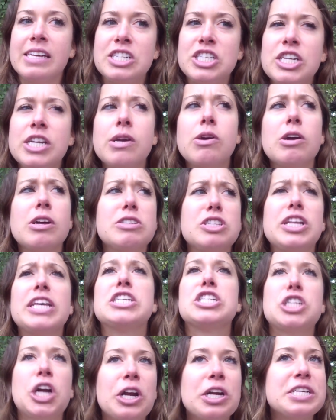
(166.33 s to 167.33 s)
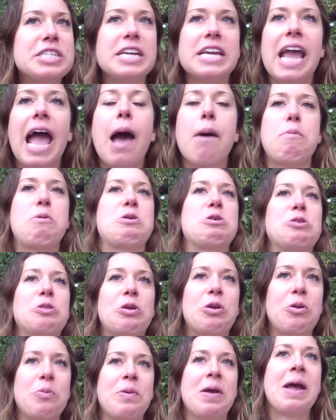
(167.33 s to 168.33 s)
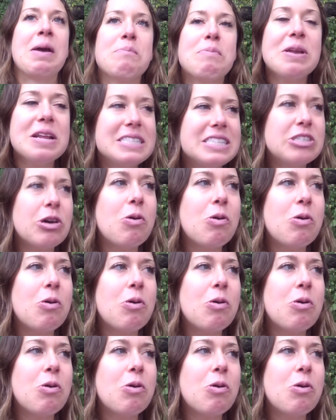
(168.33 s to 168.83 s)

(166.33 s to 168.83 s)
She was like starting to gap her a little bit, but yeah.